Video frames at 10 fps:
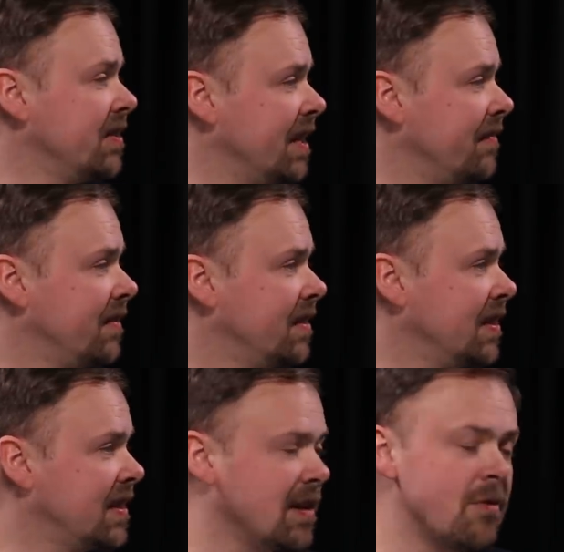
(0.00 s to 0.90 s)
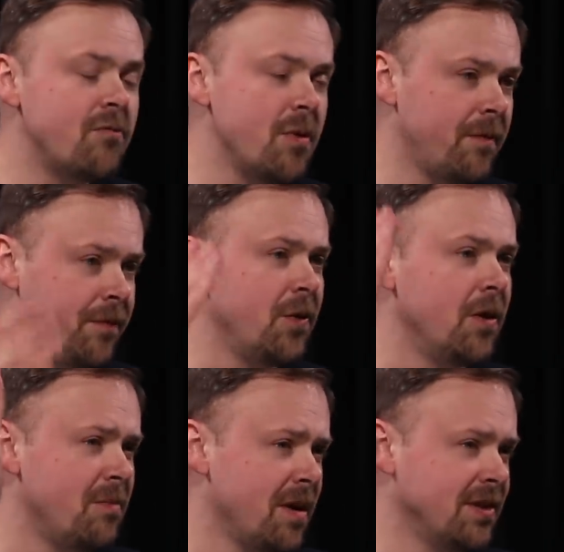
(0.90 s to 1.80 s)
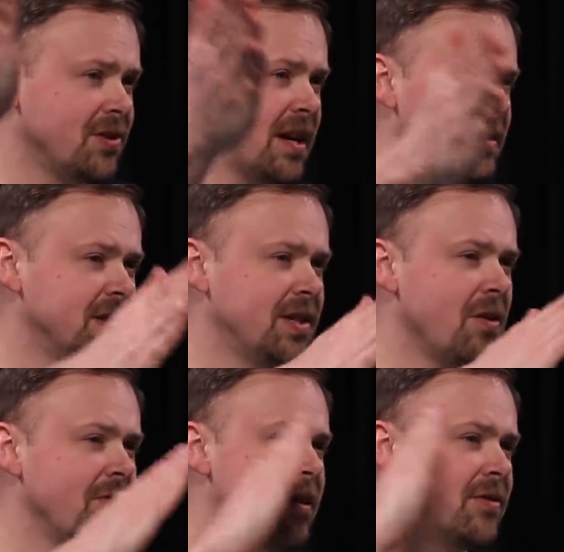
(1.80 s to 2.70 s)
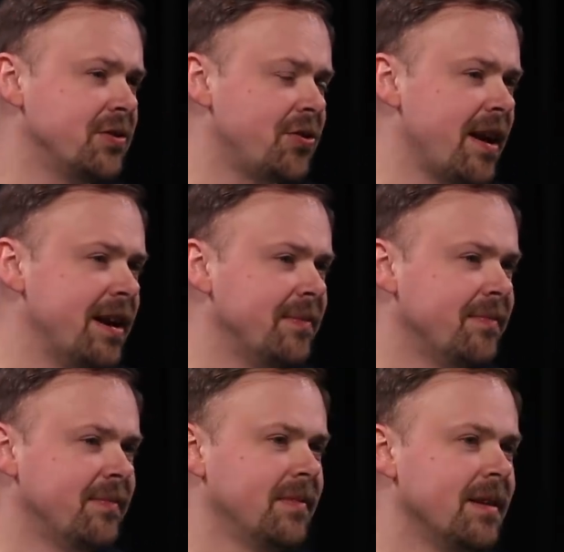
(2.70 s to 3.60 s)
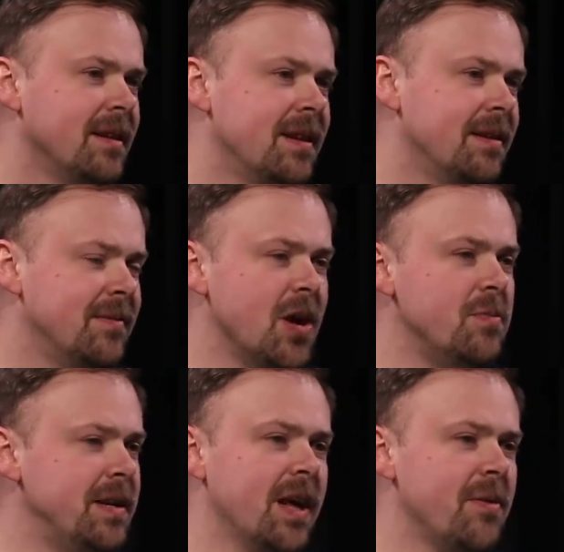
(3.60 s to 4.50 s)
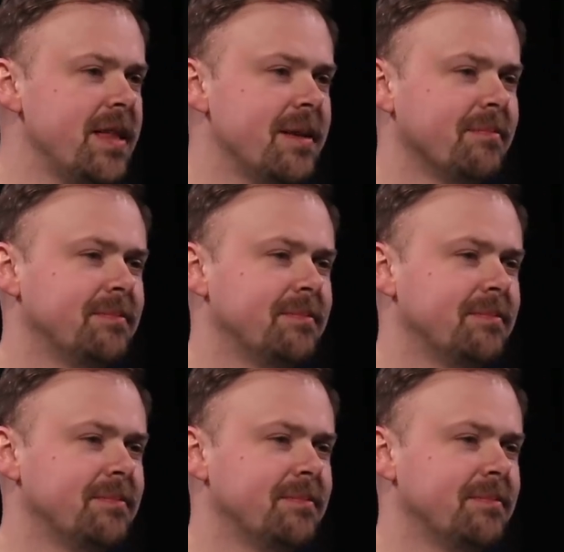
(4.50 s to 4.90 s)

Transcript: isn't it? Yeah. Just a room full of Michael Jacksons going around on a train. I oh, mean, nobody would go in there. Uh,